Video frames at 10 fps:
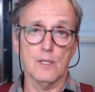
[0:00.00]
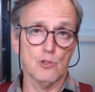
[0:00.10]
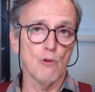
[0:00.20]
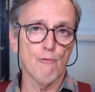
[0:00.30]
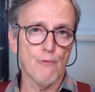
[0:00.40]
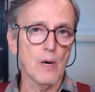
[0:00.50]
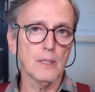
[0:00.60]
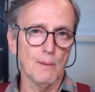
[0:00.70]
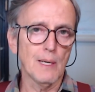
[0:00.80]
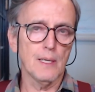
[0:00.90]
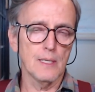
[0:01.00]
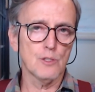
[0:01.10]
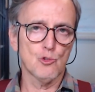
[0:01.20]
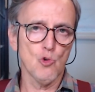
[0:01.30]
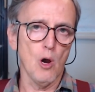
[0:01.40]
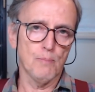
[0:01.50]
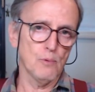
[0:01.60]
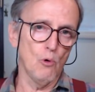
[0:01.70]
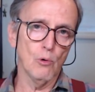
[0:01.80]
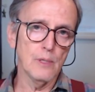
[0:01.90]
Yes, so far the market has
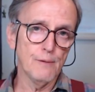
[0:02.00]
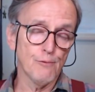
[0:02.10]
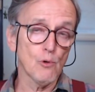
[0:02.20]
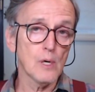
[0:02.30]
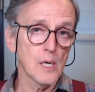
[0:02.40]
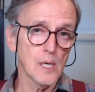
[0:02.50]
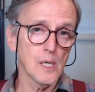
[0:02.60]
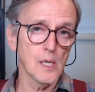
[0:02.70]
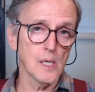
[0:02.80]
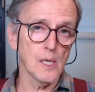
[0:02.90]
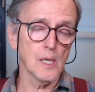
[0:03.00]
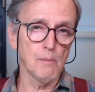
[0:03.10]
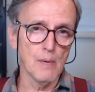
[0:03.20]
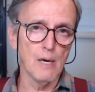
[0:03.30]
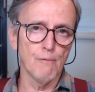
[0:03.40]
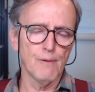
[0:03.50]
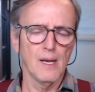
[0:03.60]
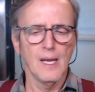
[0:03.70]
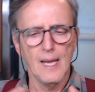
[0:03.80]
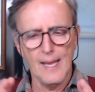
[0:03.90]
dropped only for a
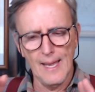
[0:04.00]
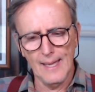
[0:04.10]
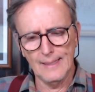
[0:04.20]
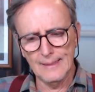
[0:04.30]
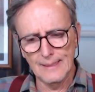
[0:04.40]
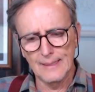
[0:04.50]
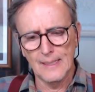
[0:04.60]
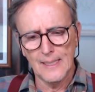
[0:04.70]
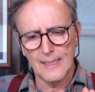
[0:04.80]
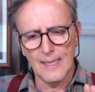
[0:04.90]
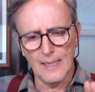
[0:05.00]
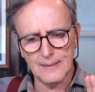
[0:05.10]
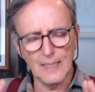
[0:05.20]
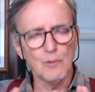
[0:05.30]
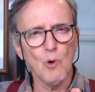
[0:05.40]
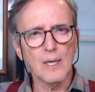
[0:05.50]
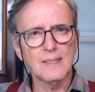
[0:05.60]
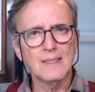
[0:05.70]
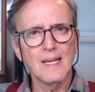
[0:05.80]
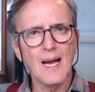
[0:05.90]
month, and I'll tell you
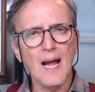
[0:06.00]
what.